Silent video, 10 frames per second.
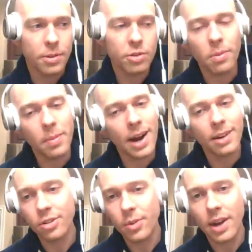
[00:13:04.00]
there's
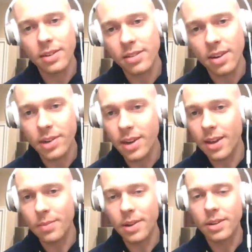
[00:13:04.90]
reminders around us every
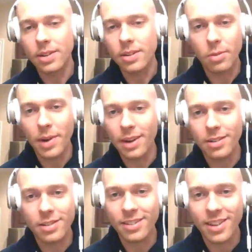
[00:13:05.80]
day, man. There's
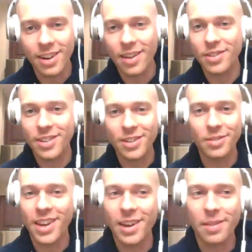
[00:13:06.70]
reminders out there every
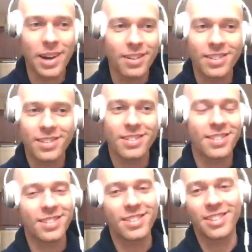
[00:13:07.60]
single day about
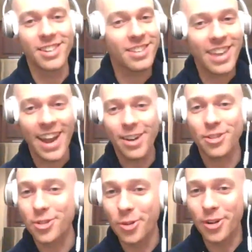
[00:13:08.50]
just how
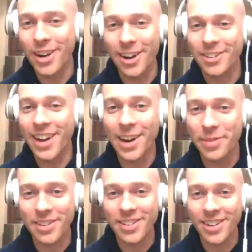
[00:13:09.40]
short our
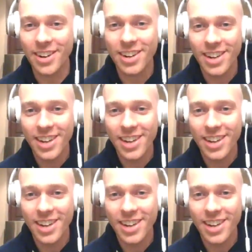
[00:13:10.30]
time is here.